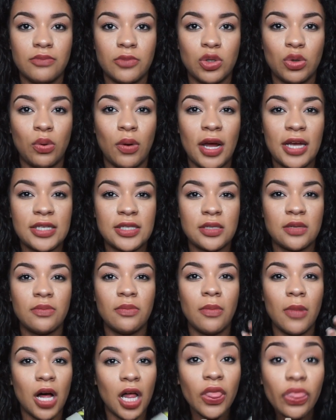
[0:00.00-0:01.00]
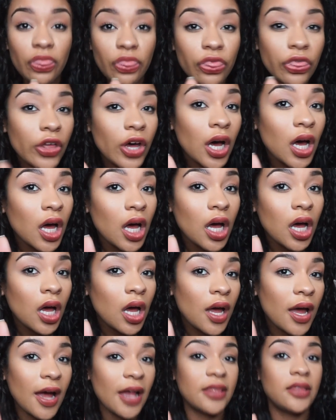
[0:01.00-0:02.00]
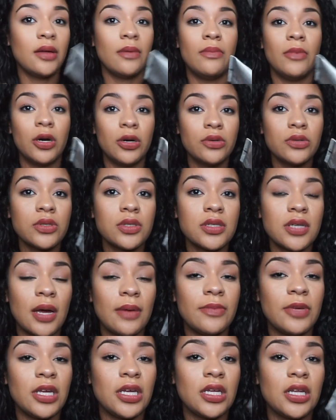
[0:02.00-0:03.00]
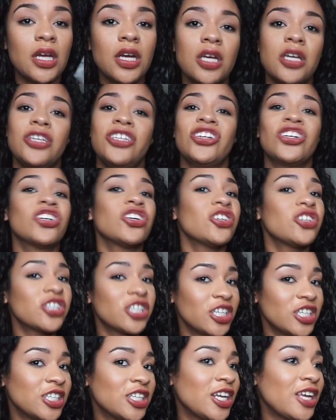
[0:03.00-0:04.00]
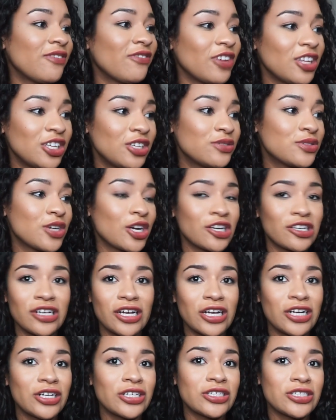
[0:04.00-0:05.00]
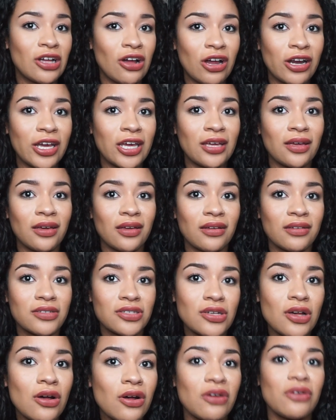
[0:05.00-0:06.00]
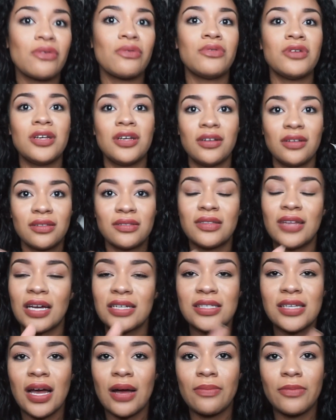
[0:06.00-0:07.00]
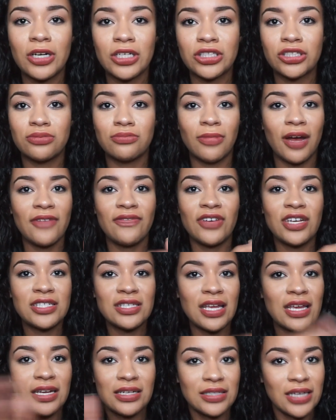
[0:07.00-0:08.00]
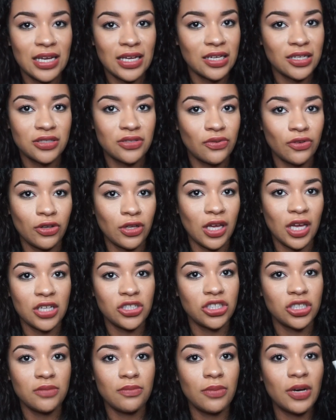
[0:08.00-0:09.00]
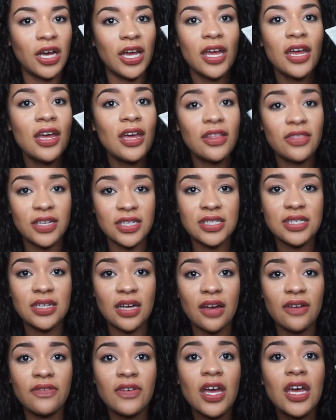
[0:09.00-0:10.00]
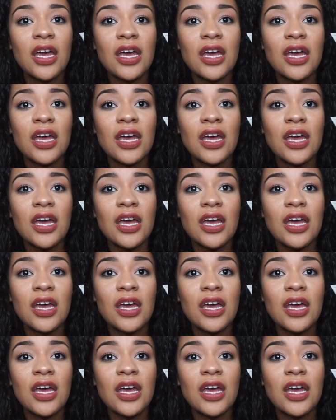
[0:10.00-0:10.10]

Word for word: twice a month at the most. I mean, your girl couldn't even use her Clarisonic. So that's how much my face can't take exfoliation, but this stuff